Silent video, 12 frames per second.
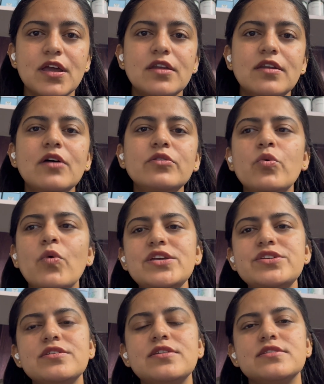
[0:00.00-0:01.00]
Now the
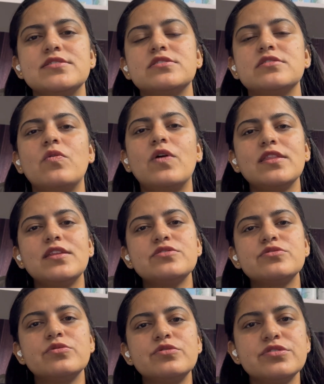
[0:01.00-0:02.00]
question is, what are the
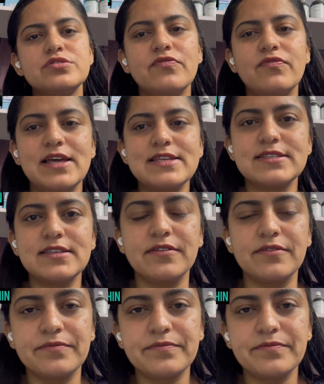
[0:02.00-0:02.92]
sources of lecithin?